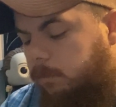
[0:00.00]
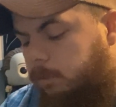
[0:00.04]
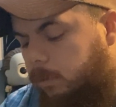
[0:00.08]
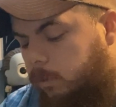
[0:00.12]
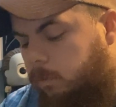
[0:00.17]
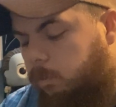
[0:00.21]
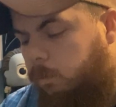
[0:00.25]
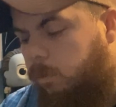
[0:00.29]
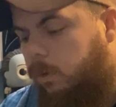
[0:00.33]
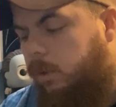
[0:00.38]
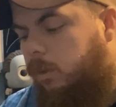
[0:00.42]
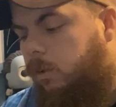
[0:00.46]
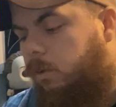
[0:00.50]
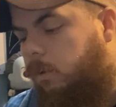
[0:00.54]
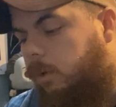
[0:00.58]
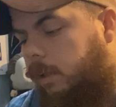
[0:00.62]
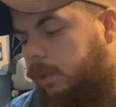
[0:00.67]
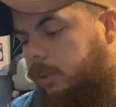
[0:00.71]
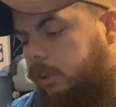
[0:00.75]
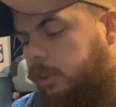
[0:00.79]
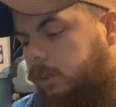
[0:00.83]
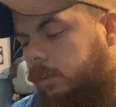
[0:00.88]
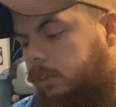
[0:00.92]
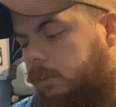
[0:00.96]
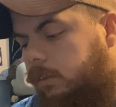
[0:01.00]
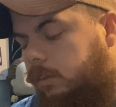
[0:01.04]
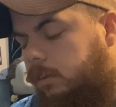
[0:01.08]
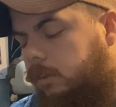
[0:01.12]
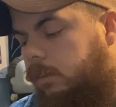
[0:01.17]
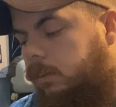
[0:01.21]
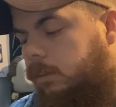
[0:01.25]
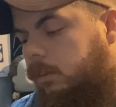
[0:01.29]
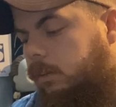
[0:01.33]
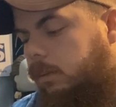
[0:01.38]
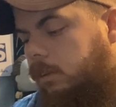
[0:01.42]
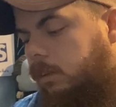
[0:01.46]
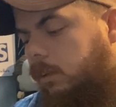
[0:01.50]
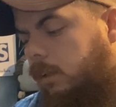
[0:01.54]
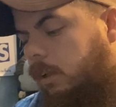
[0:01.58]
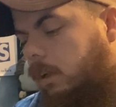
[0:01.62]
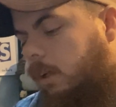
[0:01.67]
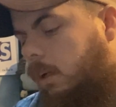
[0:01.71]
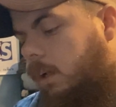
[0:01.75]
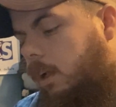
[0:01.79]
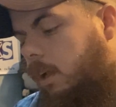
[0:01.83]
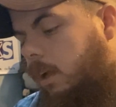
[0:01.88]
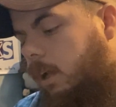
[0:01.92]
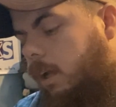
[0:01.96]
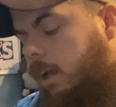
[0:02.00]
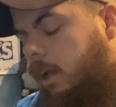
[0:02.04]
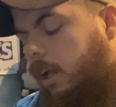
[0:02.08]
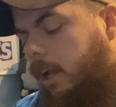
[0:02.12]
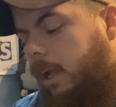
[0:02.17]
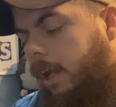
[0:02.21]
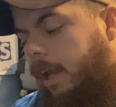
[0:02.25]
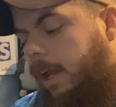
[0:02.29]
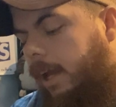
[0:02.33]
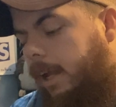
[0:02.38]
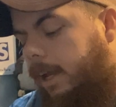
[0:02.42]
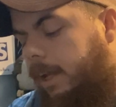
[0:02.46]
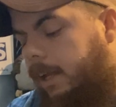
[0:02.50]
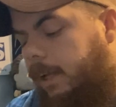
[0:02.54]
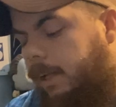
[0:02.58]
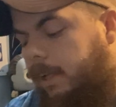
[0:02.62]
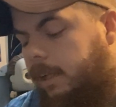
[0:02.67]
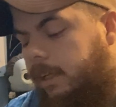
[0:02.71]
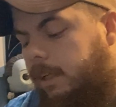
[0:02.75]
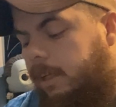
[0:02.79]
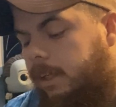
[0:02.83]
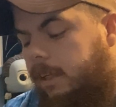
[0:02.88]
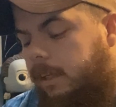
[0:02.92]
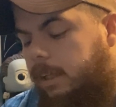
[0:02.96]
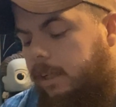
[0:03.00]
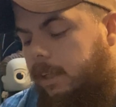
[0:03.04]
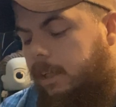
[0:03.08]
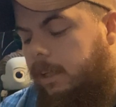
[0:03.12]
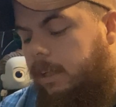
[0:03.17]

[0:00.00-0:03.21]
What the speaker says: with one question. And